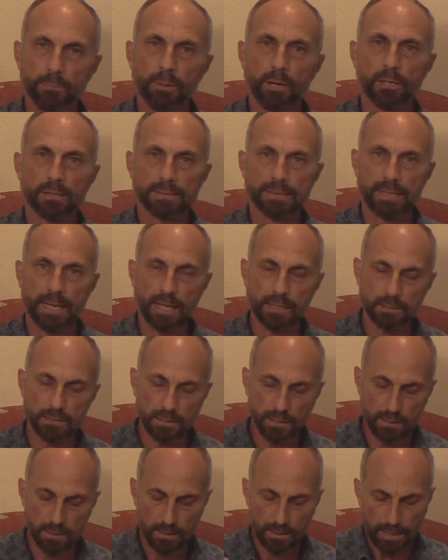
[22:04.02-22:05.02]
upon
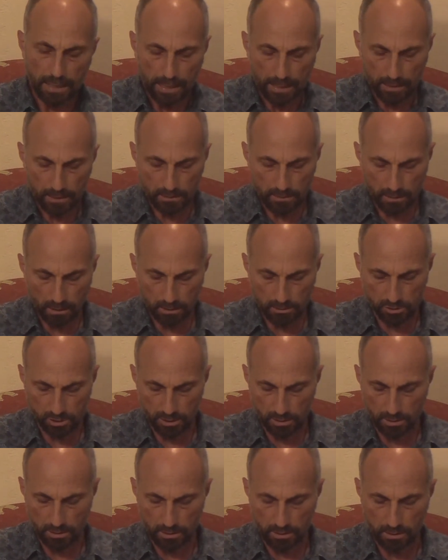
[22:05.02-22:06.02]
data and
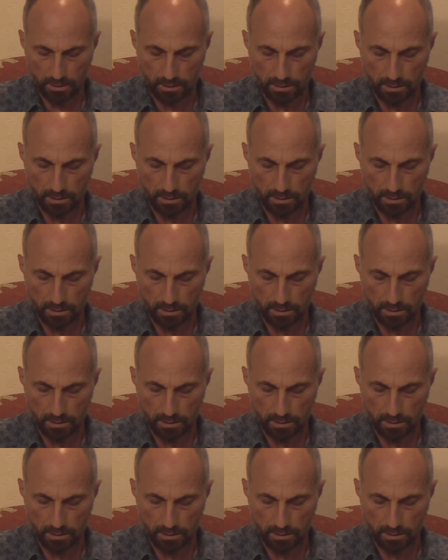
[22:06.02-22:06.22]
logic,